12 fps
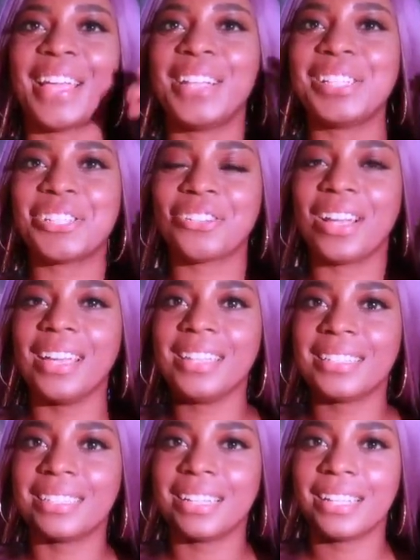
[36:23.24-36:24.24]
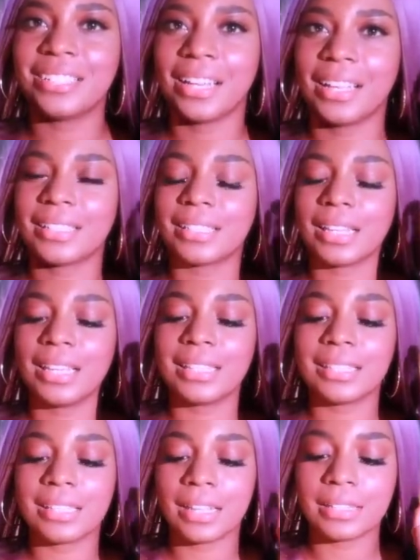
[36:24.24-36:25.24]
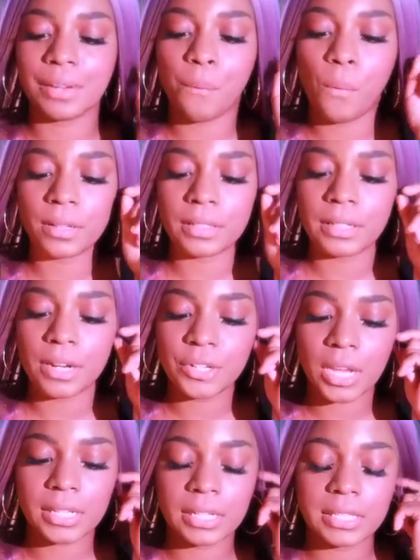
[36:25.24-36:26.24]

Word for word: it's trying to digest. It doesn't want to digest.